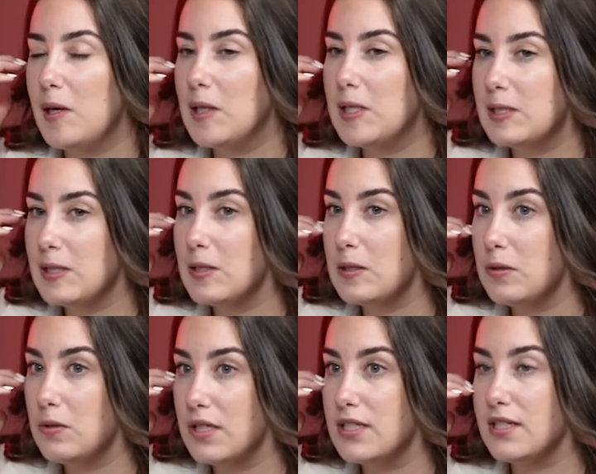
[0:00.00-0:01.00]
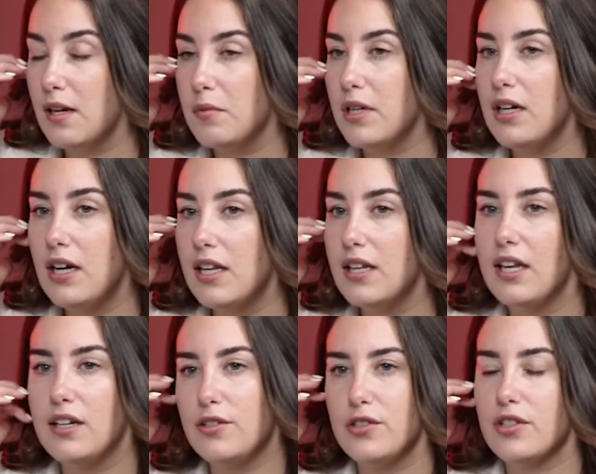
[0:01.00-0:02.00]
my list to do this summer, and
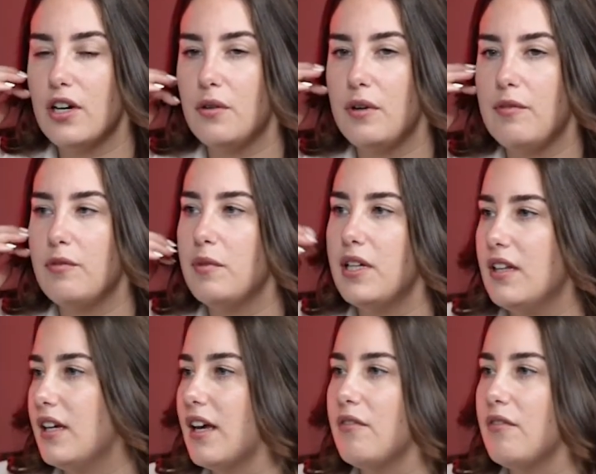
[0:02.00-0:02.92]
mm-hmm. then it just got away from me yeah. like